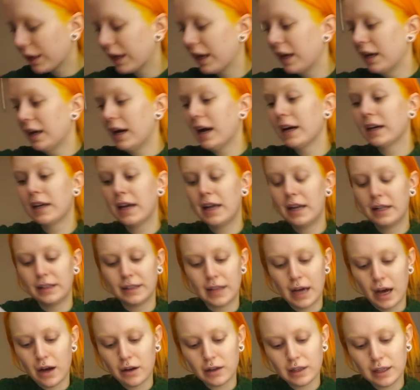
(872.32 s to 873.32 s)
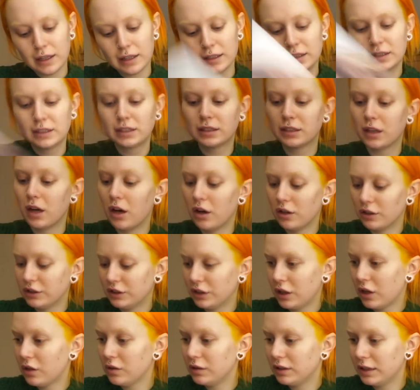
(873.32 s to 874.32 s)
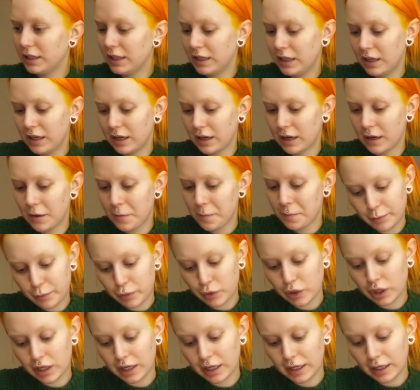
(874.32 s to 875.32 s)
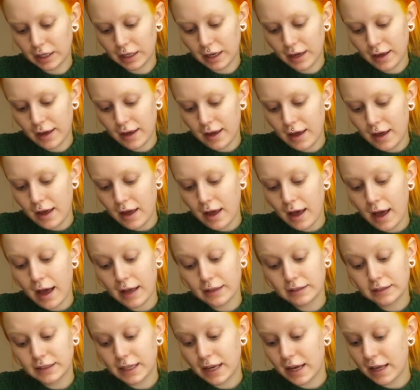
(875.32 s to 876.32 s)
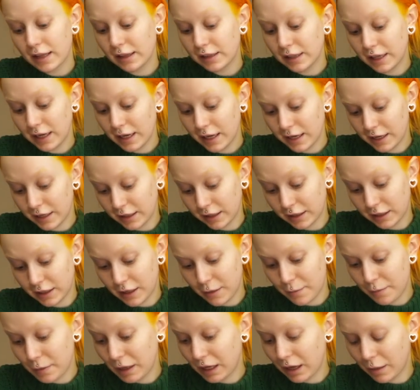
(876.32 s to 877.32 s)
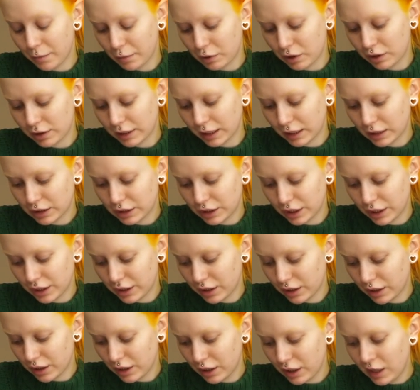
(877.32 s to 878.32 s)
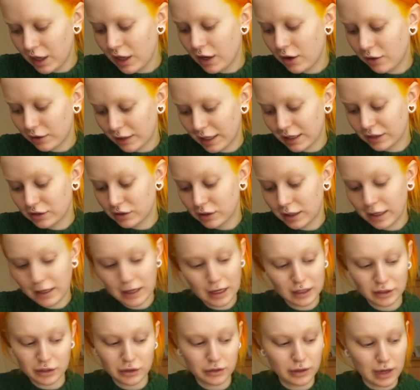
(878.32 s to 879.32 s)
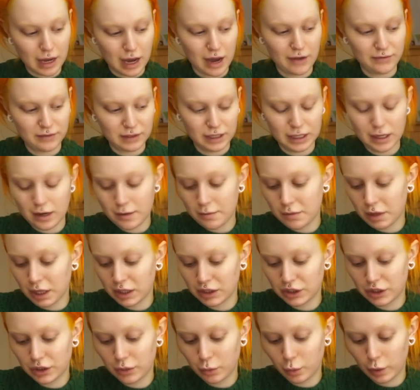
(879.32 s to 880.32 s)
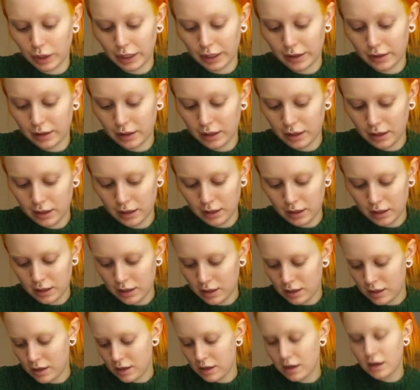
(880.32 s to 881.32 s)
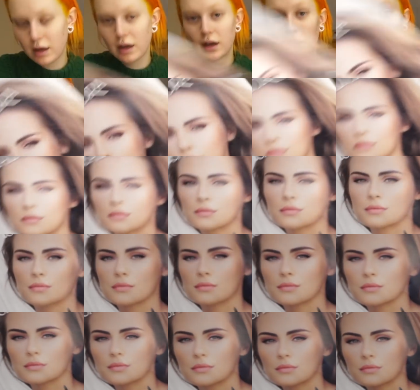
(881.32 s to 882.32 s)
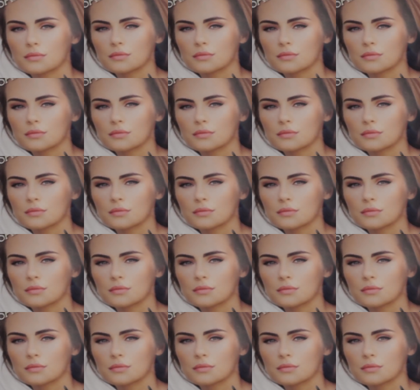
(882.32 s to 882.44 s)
okay, I get it now. It's also the Spring Atelier makeup collection. Okay, so then I don't have the blush wheel. Cool.